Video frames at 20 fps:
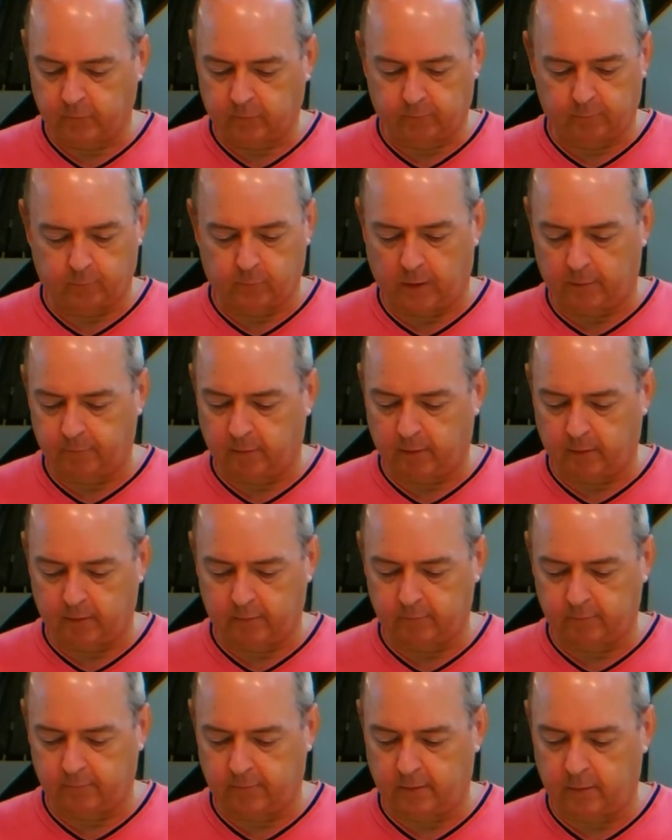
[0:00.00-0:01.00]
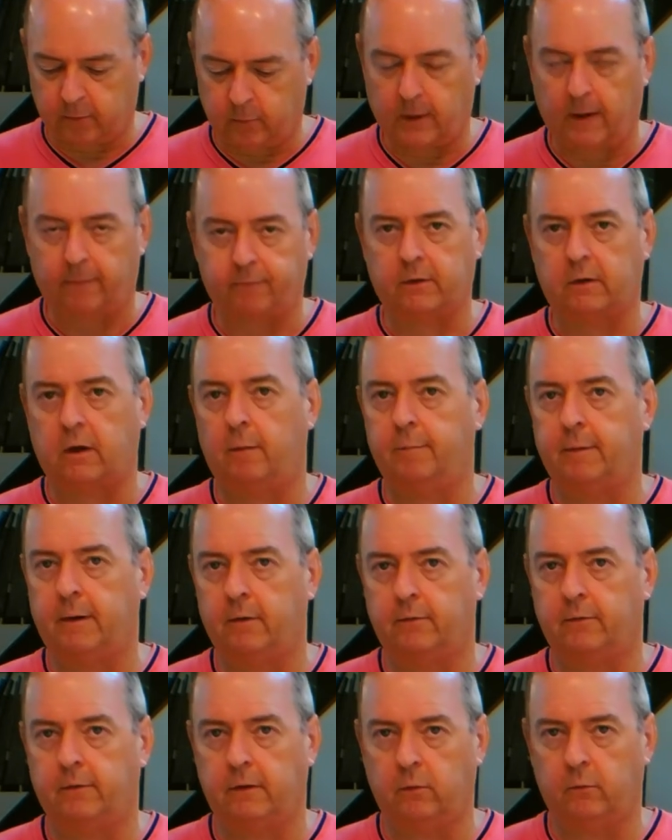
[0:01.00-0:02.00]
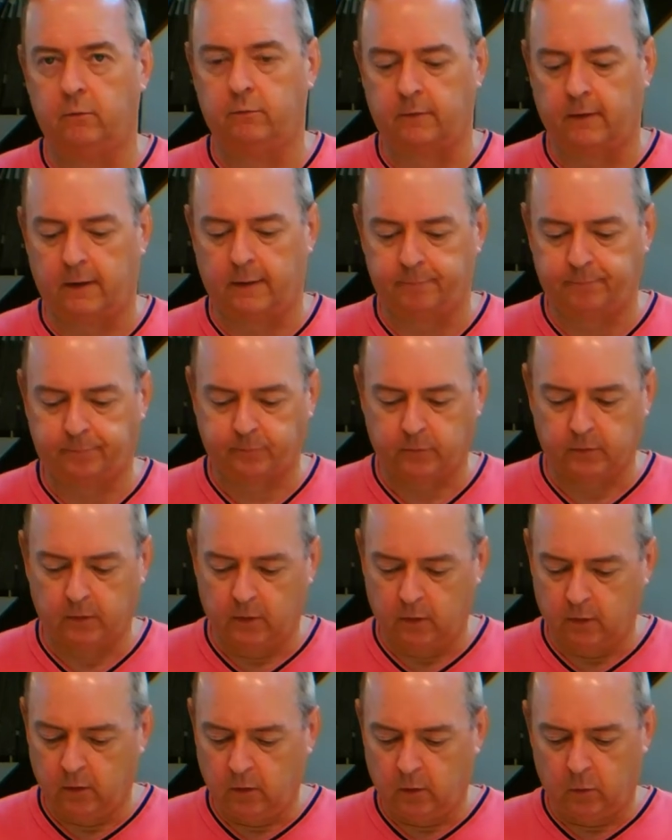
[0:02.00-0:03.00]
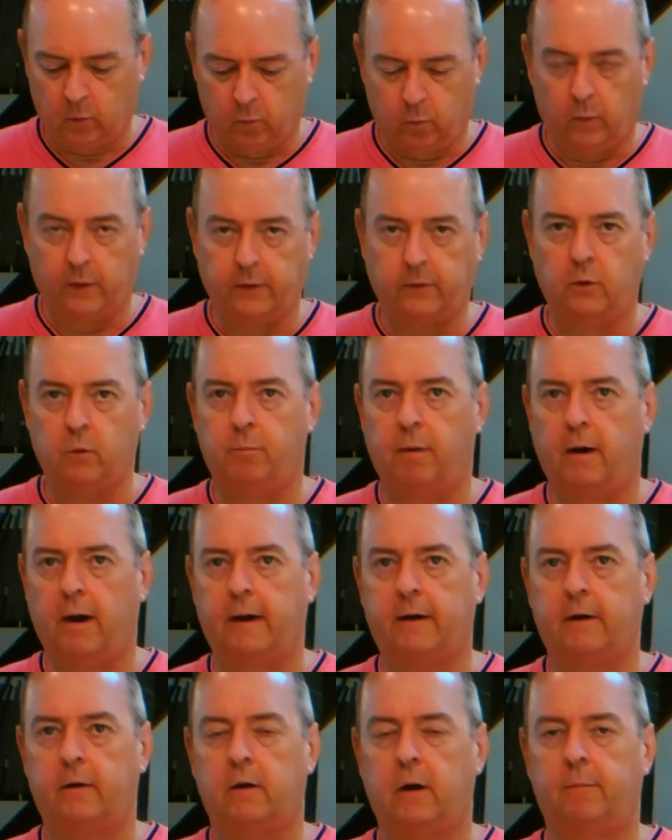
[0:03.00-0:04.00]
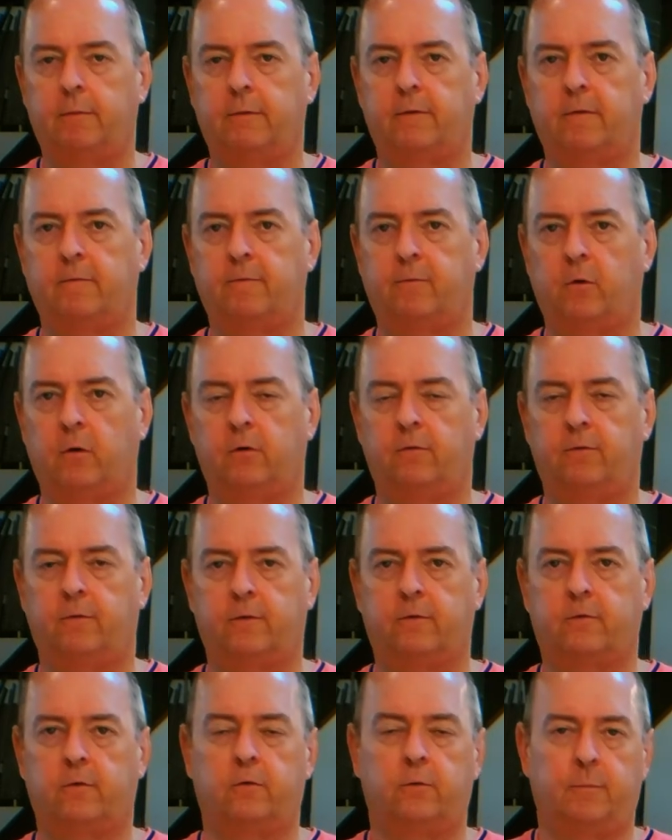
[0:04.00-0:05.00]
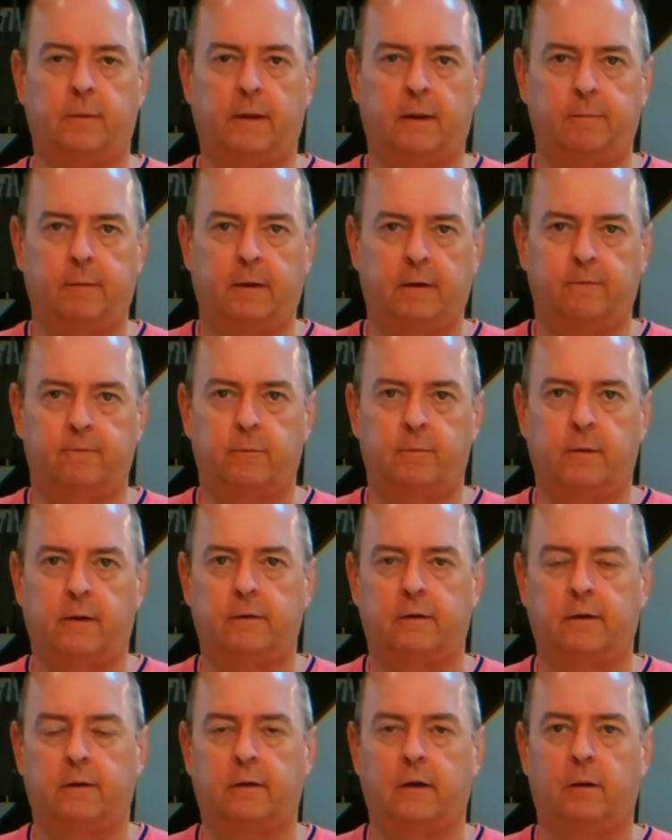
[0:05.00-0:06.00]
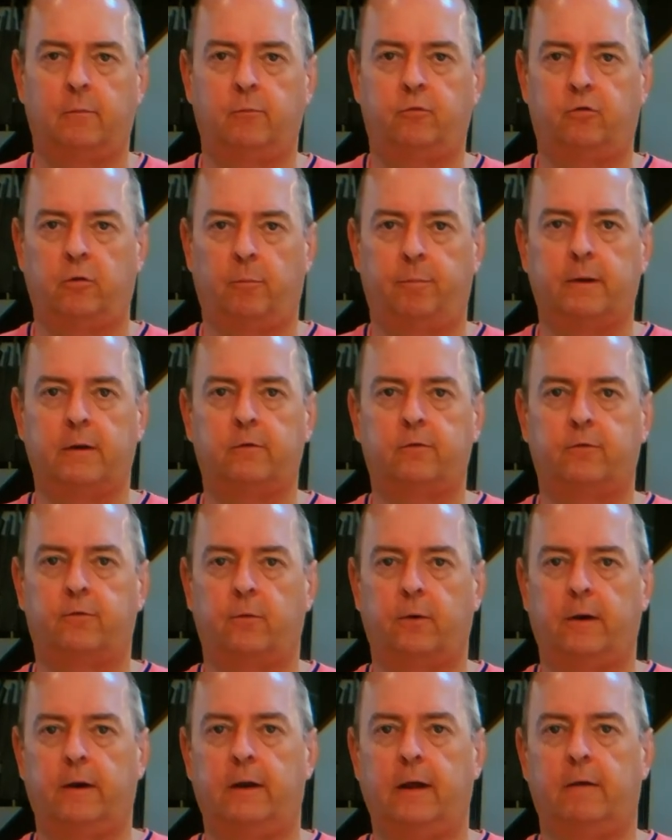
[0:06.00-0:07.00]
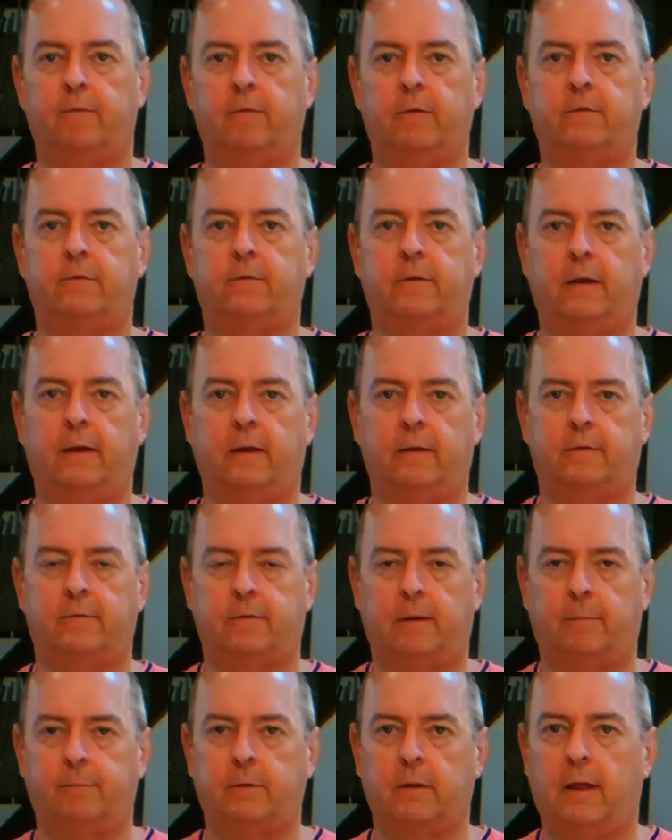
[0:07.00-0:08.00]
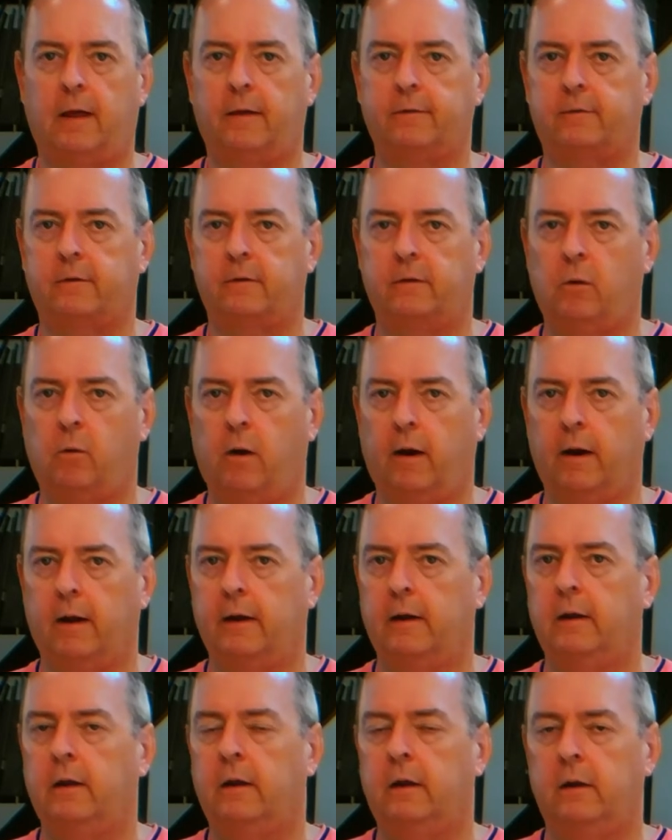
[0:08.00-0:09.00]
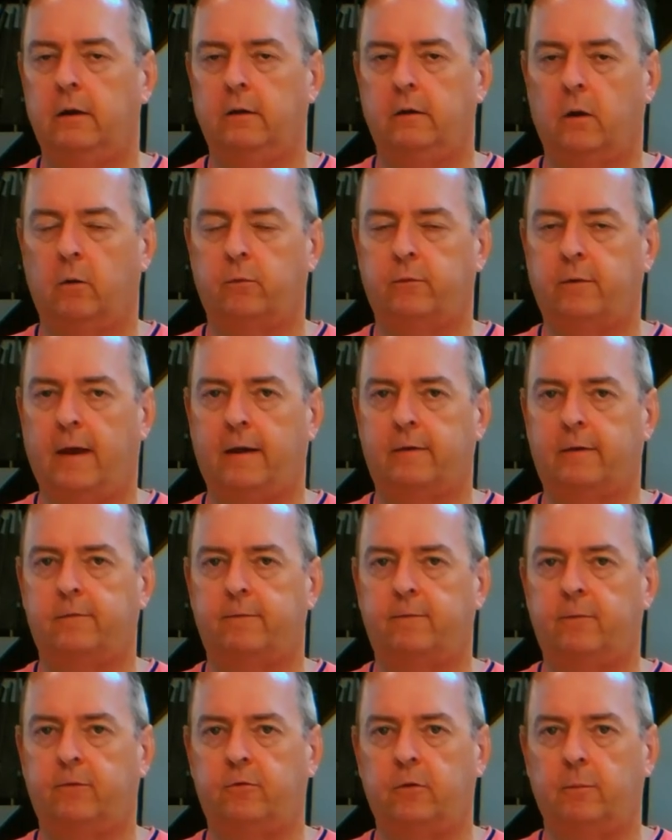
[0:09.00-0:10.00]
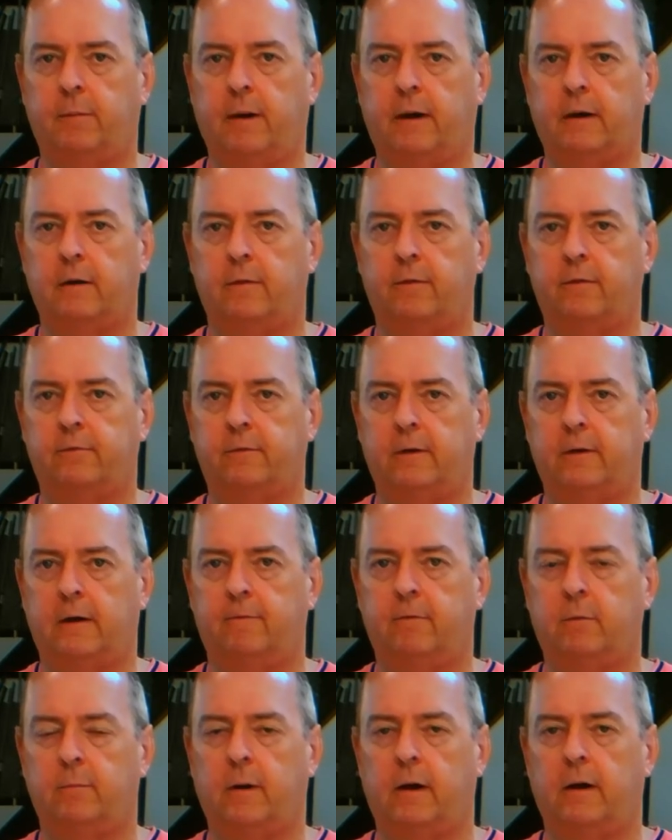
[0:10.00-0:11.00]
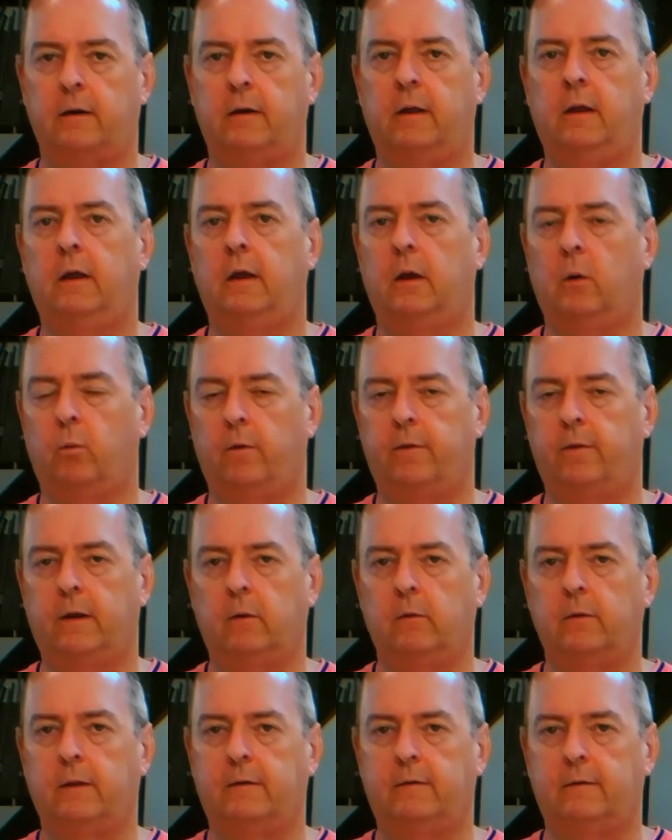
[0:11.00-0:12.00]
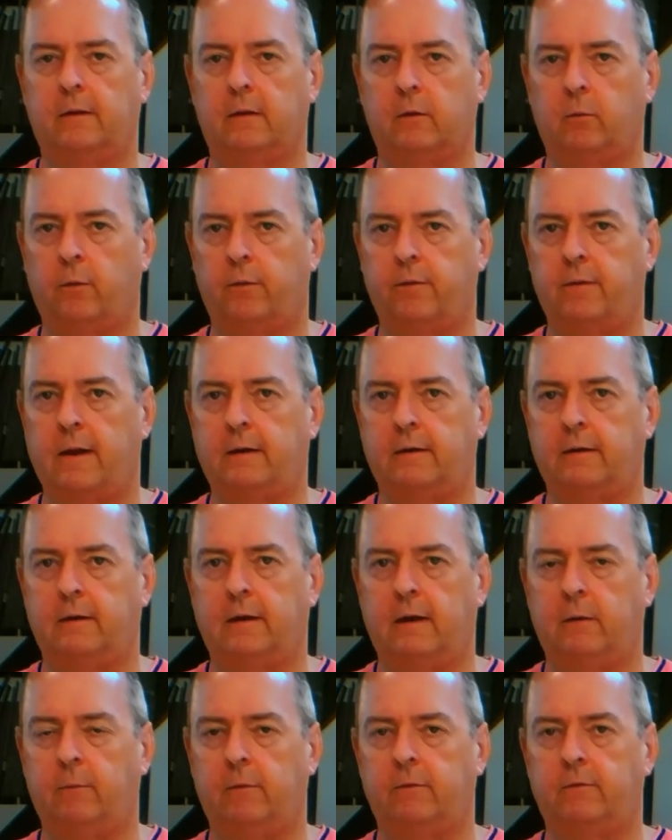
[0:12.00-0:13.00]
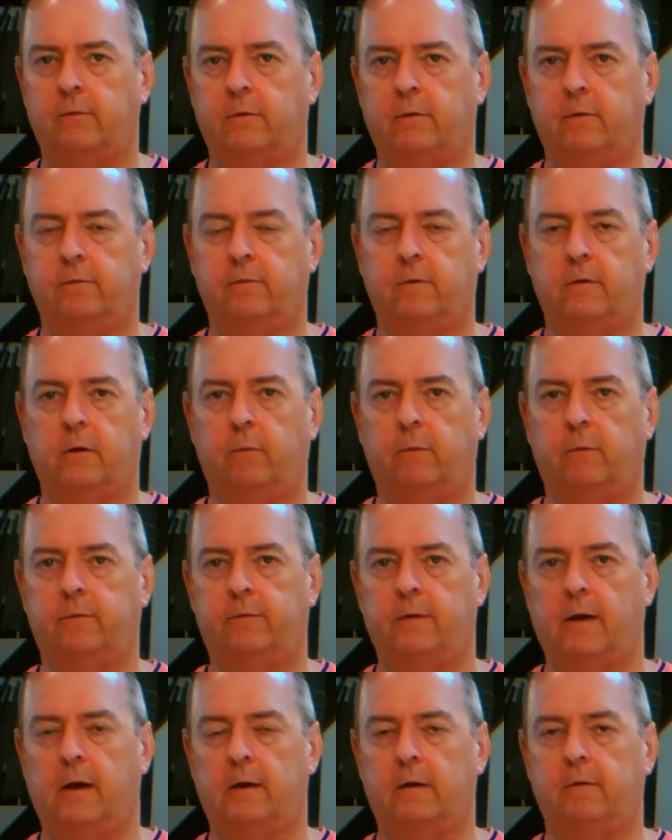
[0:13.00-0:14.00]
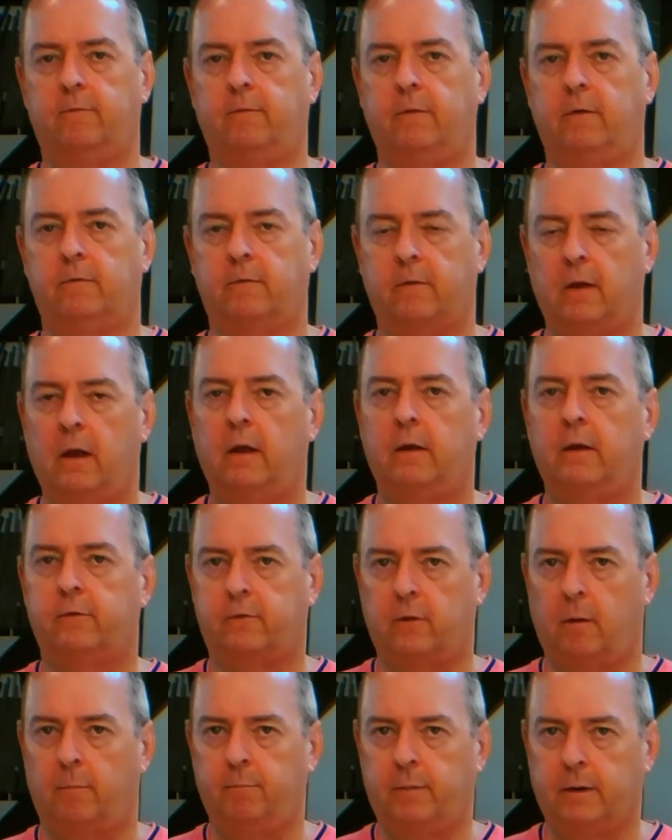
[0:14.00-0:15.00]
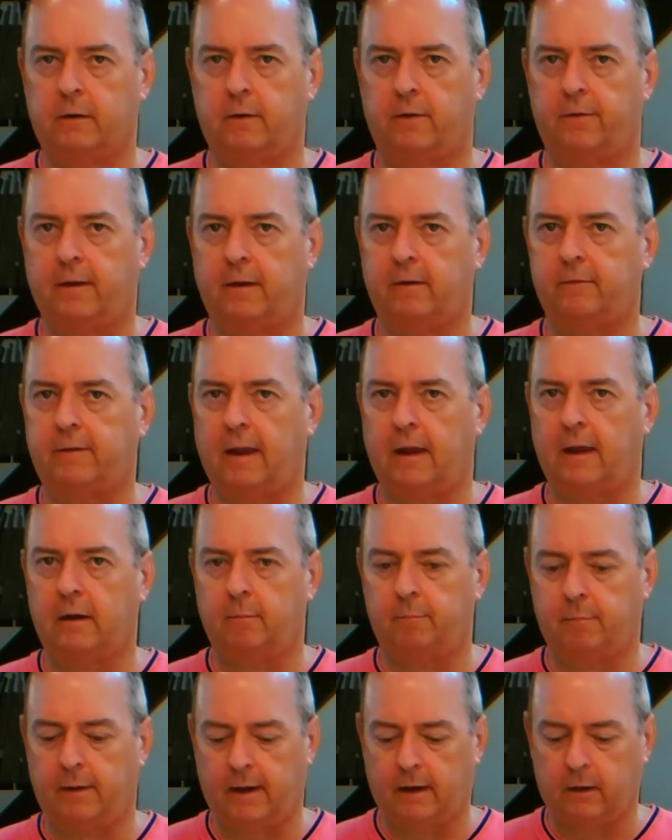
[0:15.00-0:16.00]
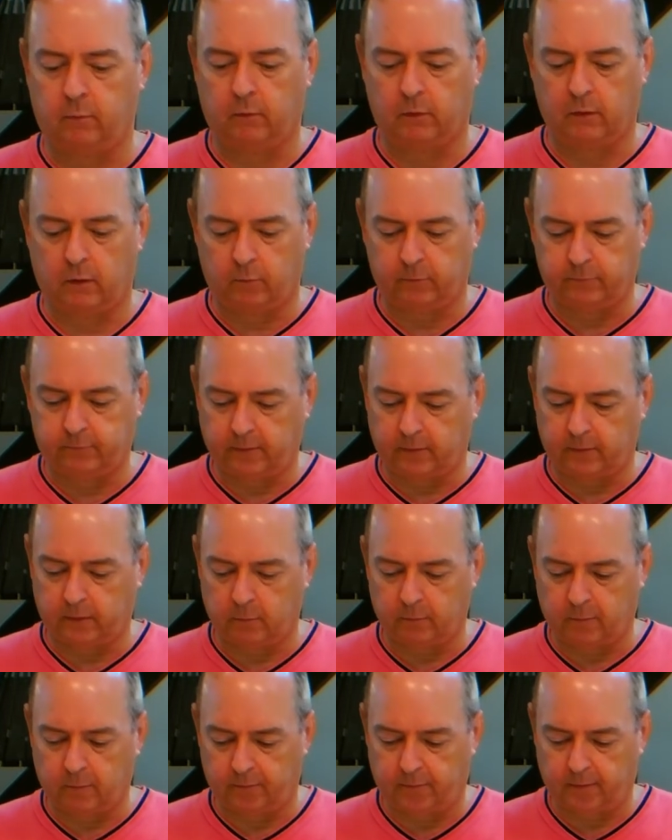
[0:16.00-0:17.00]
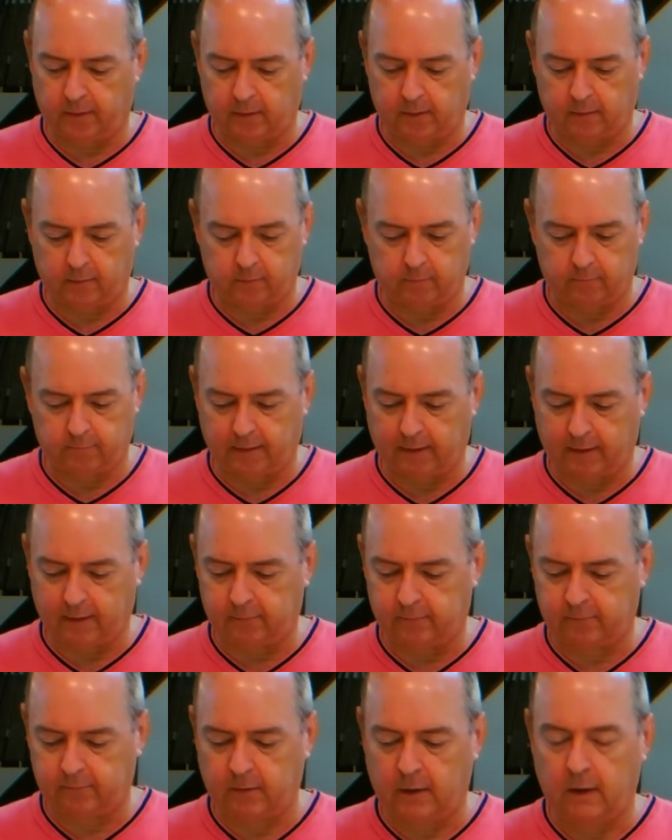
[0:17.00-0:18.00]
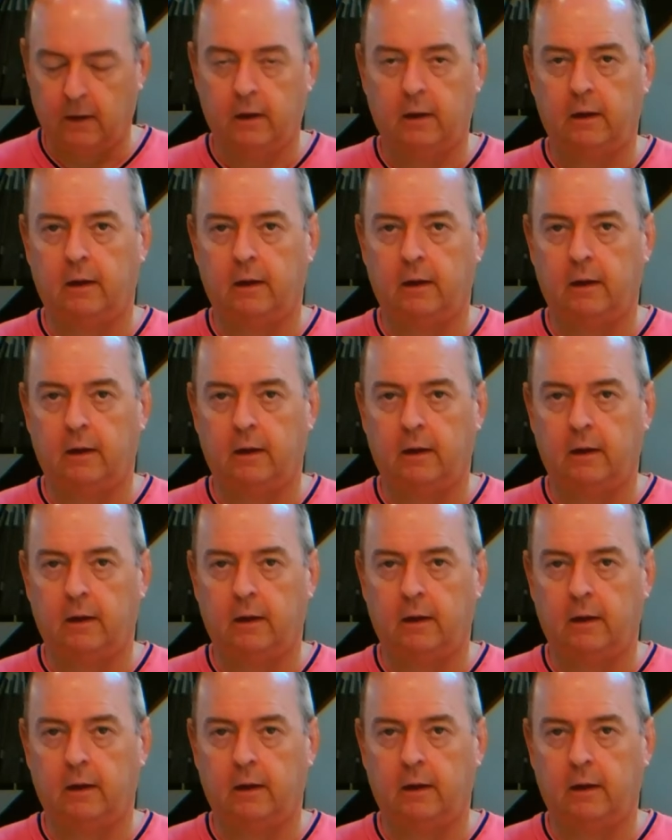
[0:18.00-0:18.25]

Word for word: Some great bargains there. You have to come here to use that. When you buy your Hubbardton Forge fixtures from handmadeinvermont.com, shipping is free to every state except Alaska and Hawaii. No tax if you ship out of the state of Vermont. And we're the only dealer with 90 day returns and no restocking fees. Some bigger things can't come back. We'll always tell you about that in advance.